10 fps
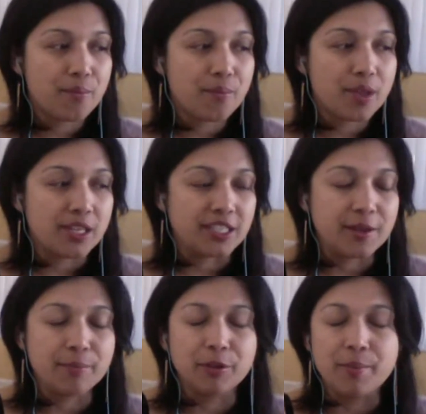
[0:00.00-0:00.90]
is
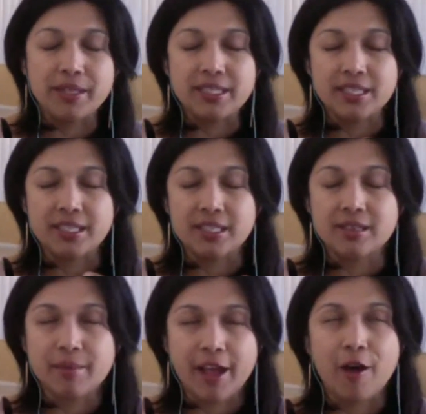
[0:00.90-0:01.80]
implemented,
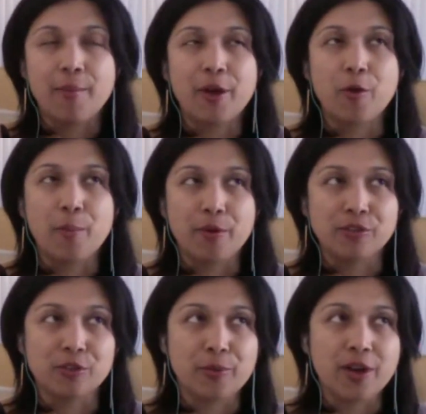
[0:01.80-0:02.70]
how my own
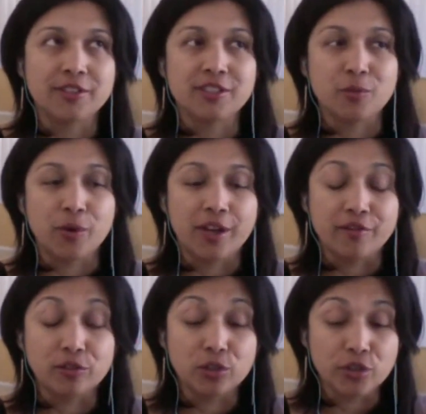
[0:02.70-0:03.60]
personal process and what I've
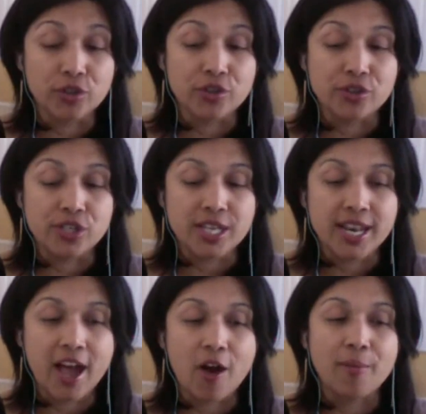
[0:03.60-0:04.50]
learned and
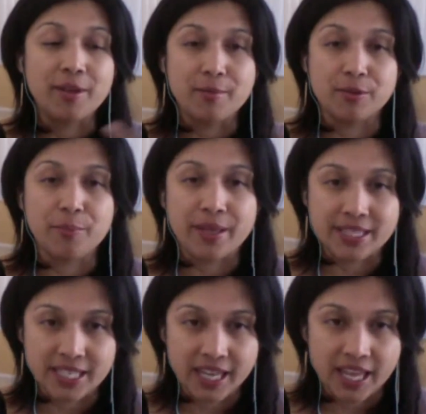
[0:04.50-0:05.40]
how I'm
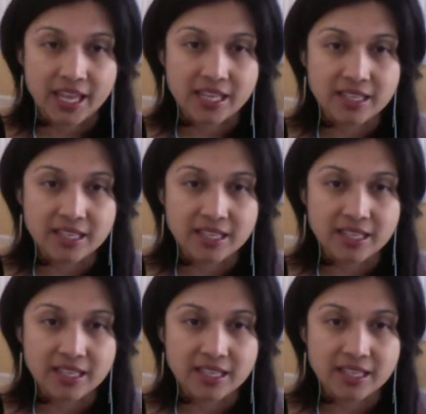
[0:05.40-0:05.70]
implementing it